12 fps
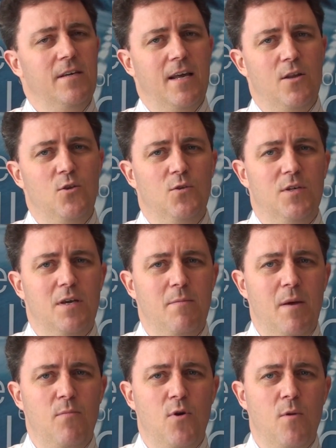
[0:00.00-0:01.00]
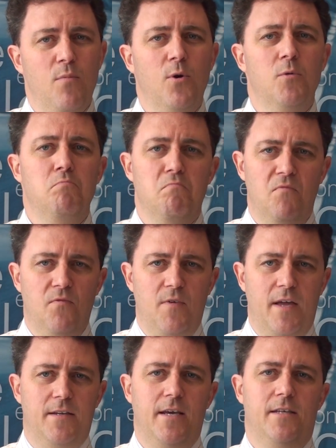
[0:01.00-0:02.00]
you get a new team member on board.
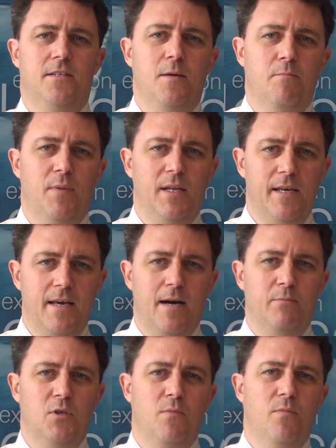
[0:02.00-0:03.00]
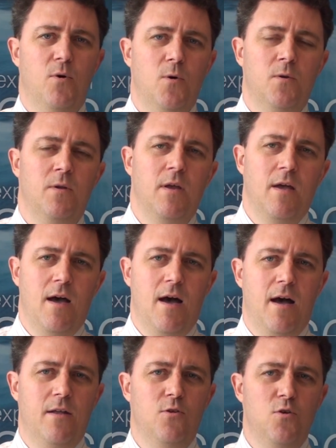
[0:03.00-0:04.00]
Fantastic. Billy comes on board.
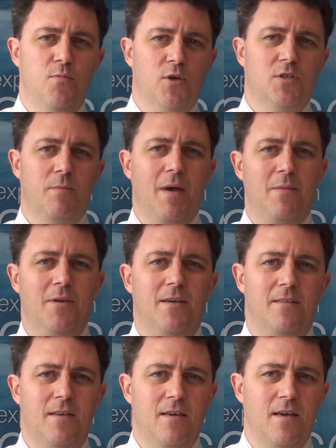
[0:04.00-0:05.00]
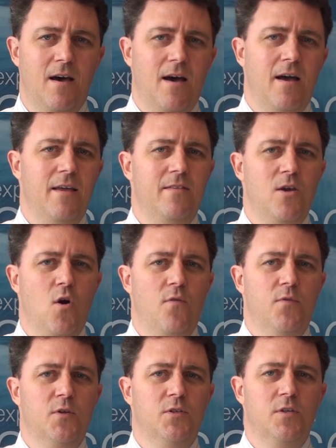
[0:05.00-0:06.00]
New person maybe in the
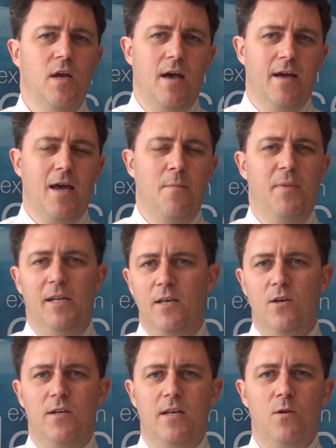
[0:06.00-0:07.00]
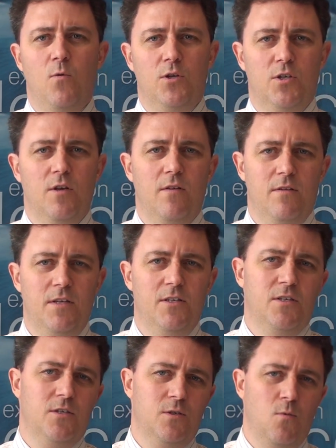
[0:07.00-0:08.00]
office. Okay, Billy, you need to watch
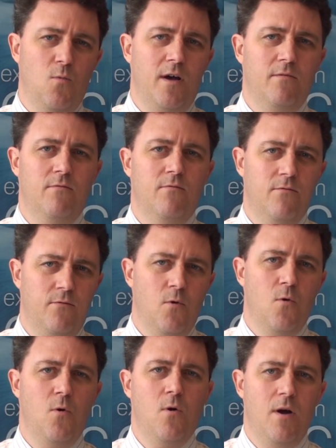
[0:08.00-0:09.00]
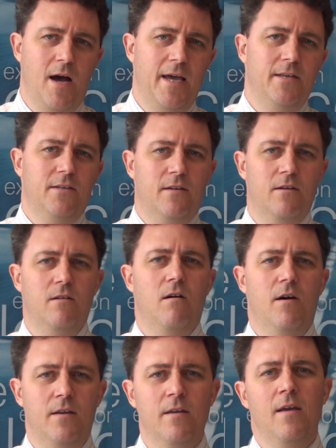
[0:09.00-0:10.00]
discs 1, 4, 8, and
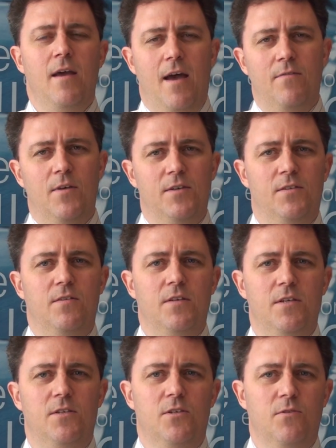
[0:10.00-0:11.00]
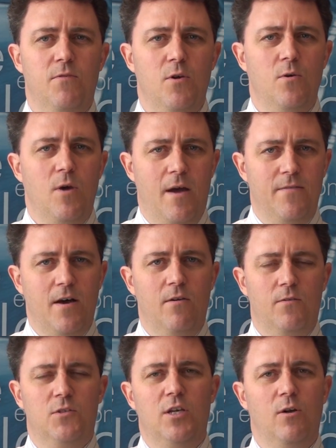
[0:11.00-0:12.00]
9, and these are the discs for you, and
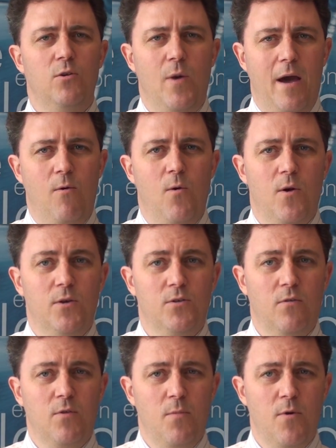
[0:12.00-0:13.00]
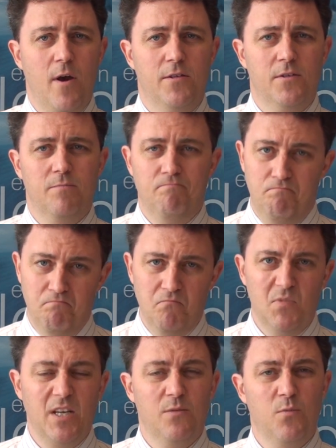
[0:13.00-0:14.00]
they'll tell you how Autosoft operates.
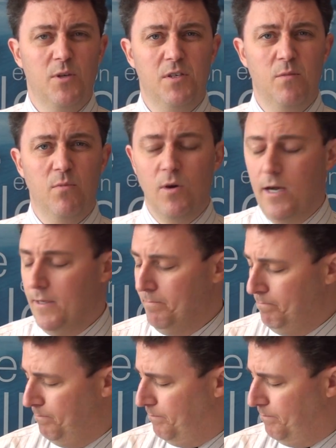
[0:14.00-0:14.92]
Sounds pretty simple, hey?